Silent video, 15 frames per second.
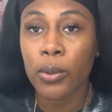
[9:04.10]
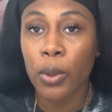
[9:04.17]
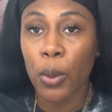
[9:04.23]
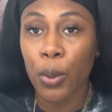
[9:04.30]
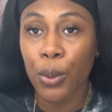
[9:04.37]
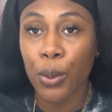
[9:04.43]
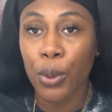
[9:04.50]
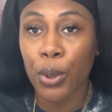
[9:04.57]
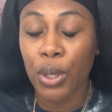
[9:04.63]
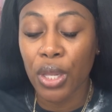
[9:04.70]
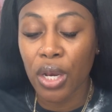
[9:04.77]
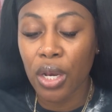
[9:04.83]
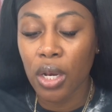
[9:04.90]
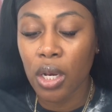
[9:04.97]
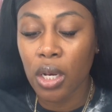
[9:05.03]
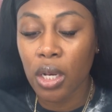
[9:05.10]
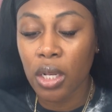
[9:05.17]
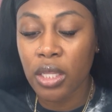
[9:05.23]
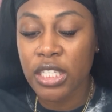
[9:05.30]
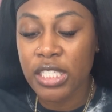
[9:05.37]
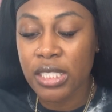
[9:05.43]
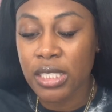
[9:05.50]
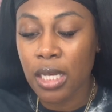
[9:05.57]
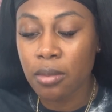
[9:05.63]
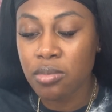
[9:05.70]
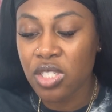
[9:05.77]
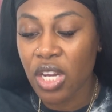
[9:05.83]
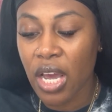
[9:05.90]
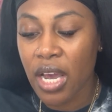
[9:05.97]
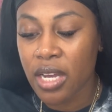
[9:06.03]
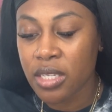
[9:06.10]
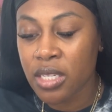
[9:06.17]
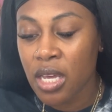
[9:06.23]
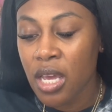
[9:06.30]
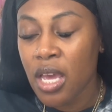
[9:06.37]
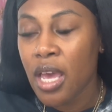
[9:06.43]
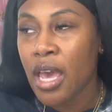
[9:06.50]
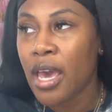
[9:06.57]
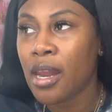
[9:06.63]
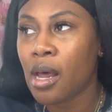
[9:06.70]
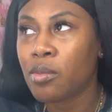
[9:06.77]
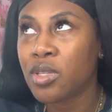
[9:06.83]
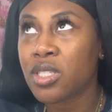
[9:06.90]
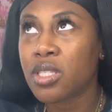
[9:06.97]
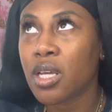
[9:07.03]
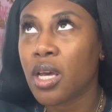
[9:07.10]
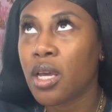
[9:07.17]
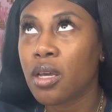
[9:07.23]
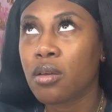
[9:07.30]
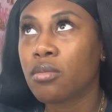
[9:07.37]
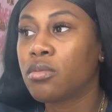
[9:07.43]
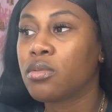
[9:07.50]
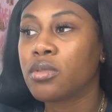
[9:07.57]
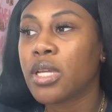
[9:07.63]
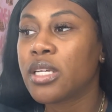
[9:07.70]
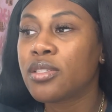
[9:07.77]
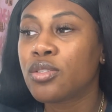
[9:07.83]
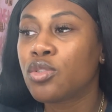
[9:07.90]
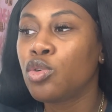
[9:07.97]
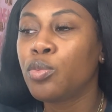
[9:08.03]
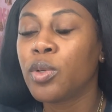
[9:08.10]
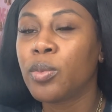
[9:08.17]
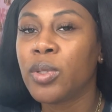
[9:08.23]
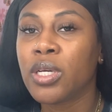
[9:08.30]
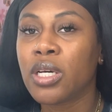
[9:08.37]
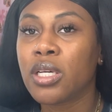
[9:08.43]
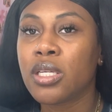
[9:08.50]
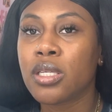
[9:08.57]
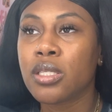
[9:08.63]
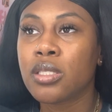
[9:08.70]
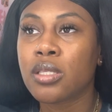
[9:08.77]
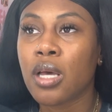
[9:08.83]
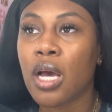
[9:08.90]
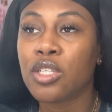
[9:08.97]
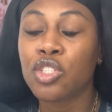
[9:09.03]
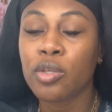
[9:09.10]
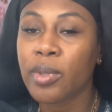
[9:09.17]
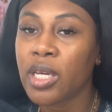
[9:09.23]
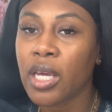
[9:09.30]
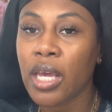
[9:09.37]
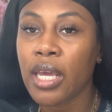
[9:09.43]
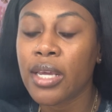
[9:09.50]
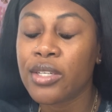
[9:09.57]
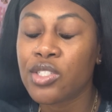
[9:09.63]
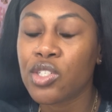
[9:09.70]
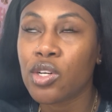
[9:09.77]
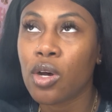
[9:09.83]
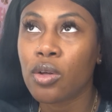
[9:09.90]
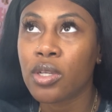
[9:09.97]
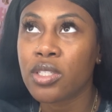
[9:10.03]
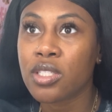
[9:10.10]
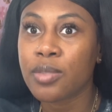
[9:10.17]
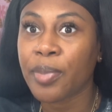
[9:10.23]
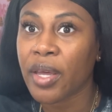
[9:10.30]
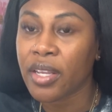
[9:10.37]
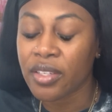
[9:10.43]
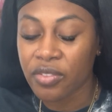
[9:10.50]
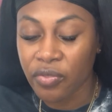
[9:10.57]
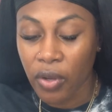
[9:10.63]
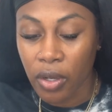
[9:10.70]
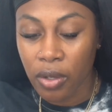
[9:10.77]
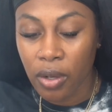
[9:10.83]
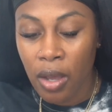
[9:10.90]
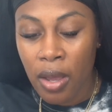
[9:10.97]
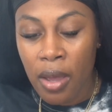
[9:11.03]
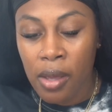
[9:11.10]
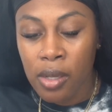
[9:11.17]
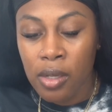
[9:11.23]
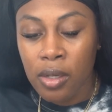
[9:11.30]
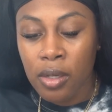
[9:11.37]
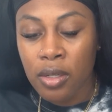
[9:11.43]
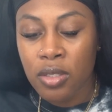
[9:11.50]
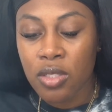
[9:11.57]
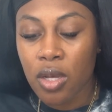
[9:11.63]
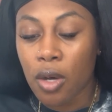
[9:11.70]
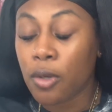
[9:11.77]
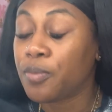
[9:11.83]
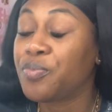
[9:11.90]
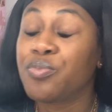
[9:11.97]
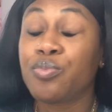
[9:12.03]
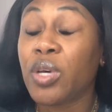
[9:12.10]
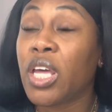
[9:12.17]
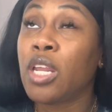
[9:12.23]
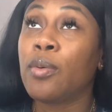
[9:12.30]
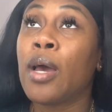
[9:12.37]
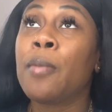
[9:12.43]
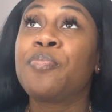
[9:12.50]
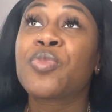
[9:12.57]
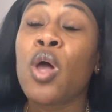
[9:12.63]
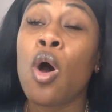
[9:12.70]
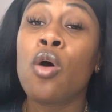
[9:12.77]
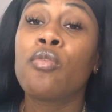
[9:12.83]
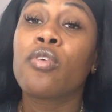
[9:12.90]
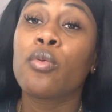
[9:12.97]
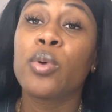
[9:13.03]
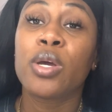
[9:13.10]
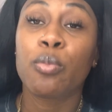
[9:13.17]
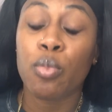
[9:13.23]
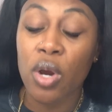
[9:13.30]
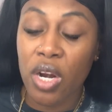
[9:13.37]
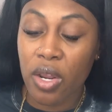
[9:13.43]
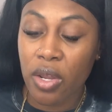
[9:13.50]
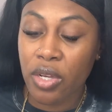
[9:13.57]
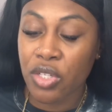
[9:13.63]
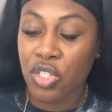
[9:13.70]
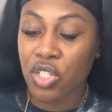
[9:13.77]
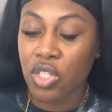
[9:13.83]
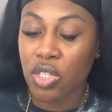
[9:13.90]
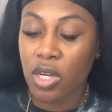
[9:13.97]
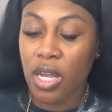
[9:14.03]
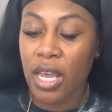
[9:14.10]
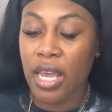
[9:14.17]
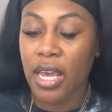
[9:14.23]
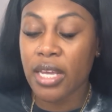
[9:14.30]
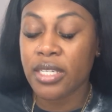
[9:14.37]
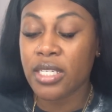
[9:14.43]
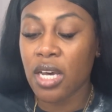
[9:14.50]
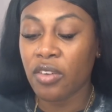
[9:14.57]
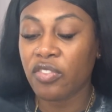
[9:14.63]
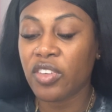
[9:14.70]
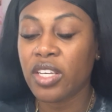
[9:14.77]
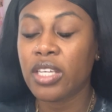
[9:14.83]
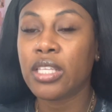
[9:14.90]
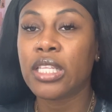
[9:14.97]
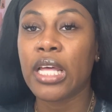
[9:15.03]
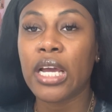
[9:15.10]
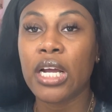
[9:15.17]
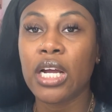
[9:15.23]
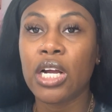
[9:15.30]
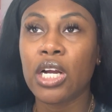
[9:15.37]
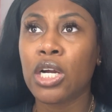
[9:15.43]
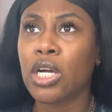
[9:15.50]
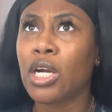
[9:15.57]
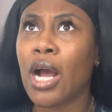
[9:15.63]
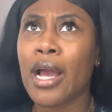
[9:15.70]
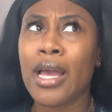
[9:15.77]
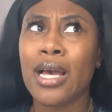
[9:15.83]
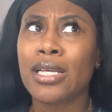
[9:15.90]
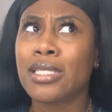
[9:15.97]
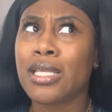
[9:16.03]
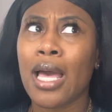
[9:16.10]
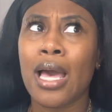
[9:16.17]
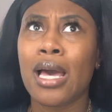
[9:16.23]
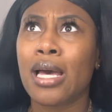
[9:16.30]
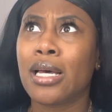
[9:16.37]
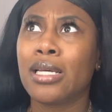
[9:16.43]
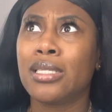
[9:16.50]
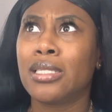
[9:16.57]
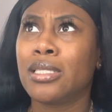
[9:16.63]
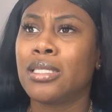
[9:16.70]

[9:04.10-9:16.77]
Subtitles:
on this subject, and I'm just like, that's stupid, because at your big age, you know, this is petty as fuck. So, but anyway, over with British and Duffy there, I guess, at